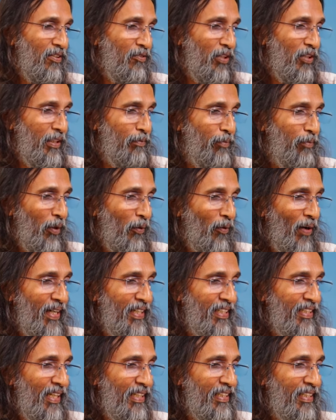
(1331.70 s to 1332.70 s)
So it
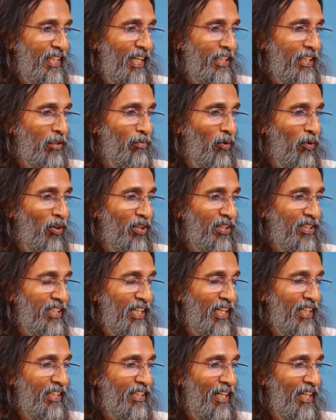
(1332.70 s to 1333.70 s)
provides a yet more
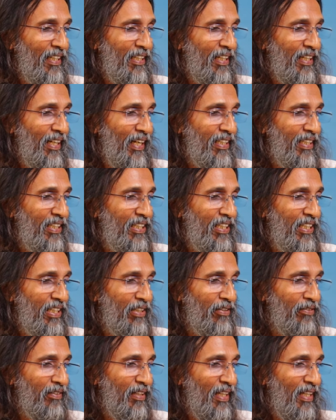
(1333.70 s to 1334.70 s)
general
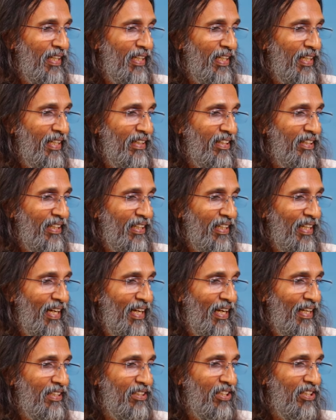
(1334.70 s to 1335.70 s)
corrective in the
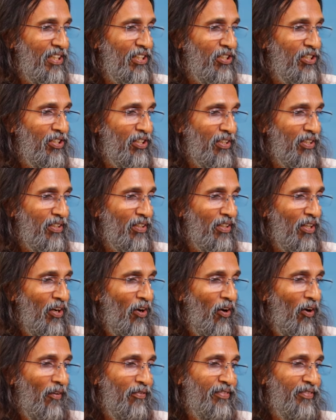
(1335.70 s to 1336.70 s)
realization
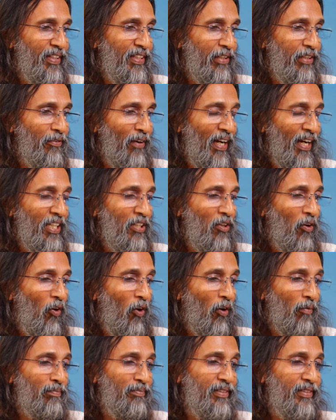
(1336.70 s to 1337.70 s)
of the divine
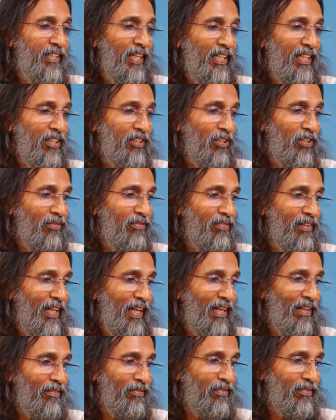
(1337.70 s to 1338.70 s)
object of
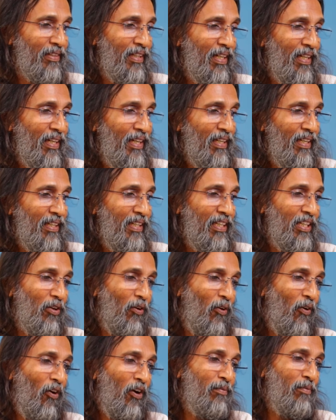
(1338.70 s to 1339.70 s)
love in
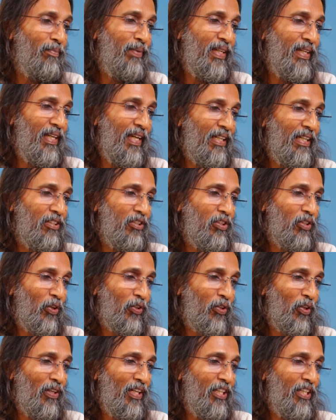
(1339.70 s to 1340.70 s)
all beings,
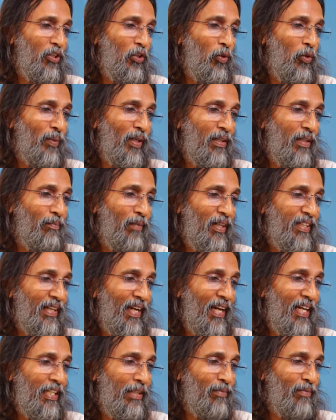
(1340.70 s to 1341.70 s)
not only human but
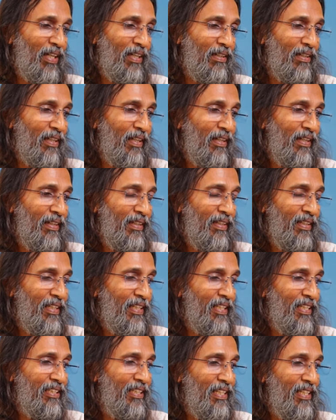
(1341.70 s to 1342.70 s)
animal,
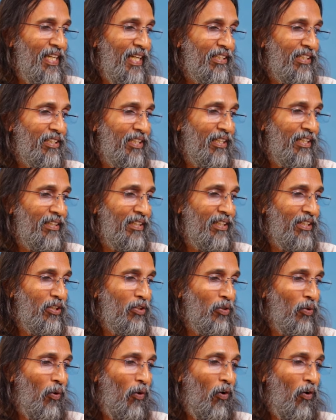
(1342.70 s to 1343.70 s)
easily
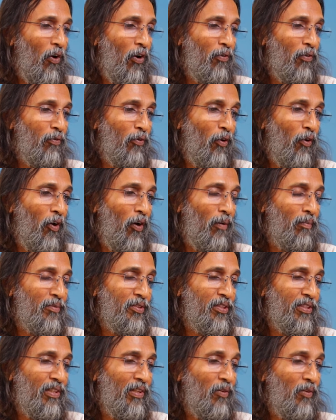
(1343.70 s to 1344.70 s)
extended to all
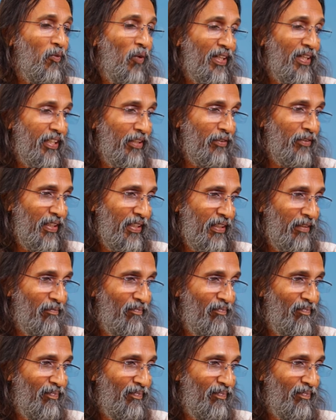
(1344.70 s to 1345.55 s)
forms, whatever.